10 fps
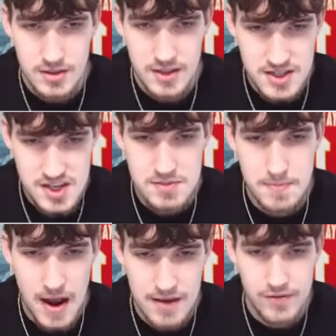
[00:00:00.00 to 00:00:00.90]
This is
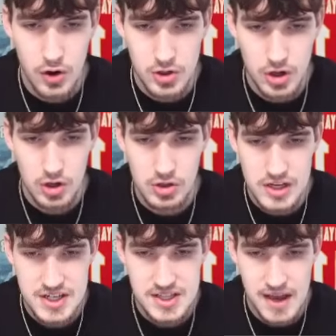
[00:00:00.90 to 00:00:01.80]
by far the
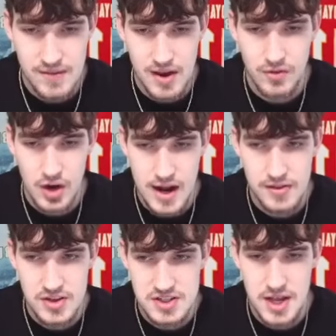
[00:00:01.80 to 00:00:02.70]
earliest I've ever
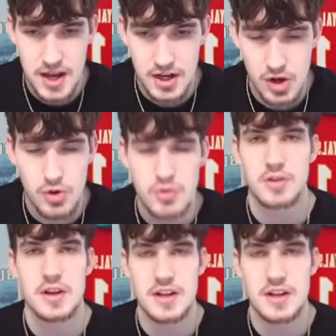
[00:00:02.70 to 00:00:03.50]
had this guy go,